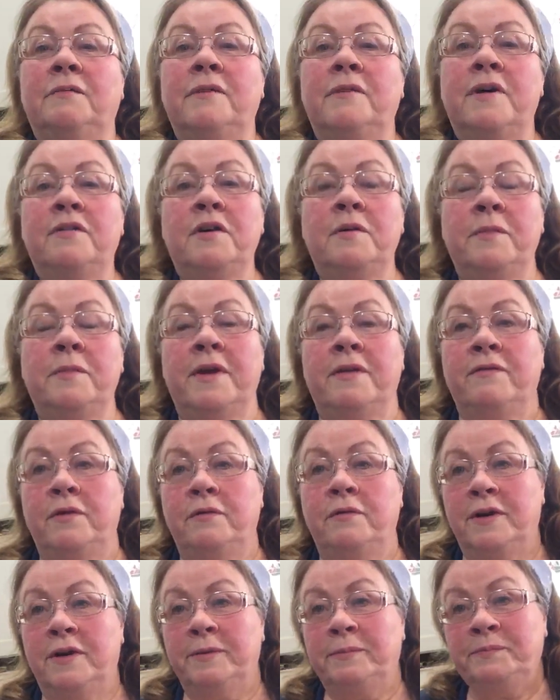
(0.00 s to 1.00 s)
Welcome,
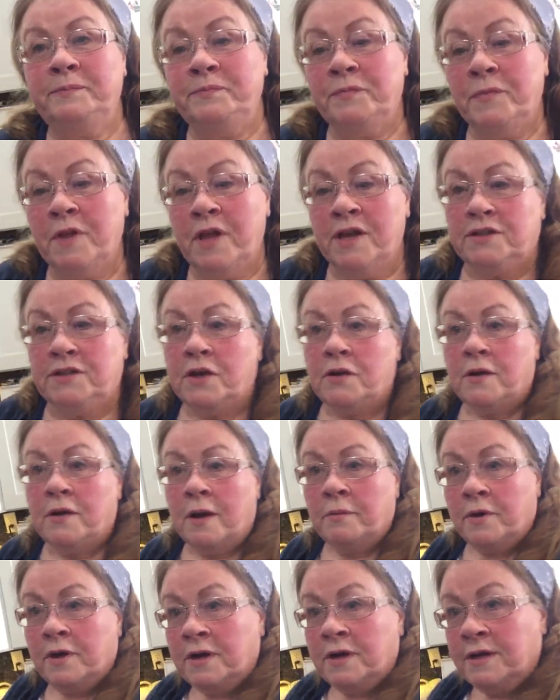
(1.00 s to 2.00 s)
everyone.
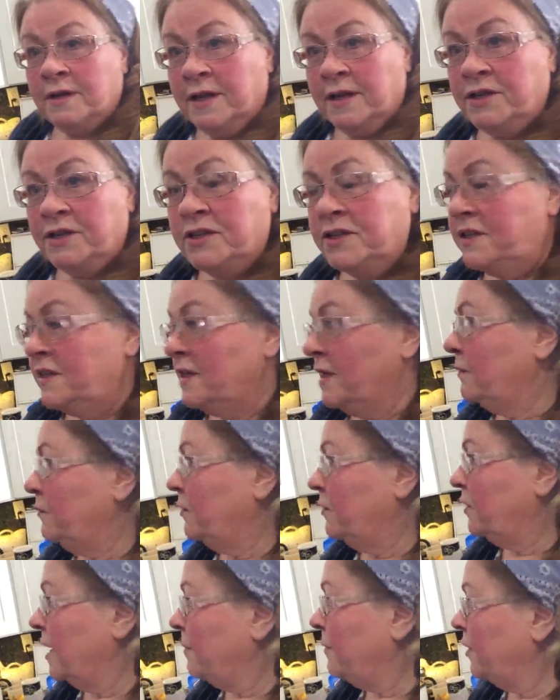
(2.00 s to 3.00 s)
So I'm going to let you
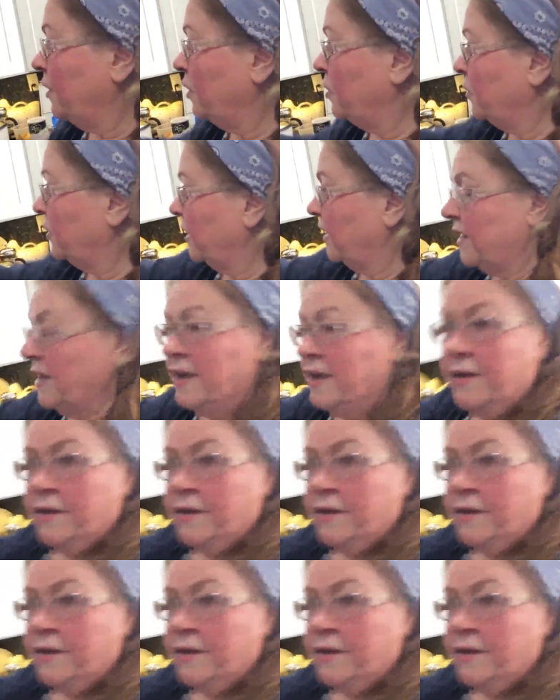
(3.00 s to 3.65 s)
see what I'm cooking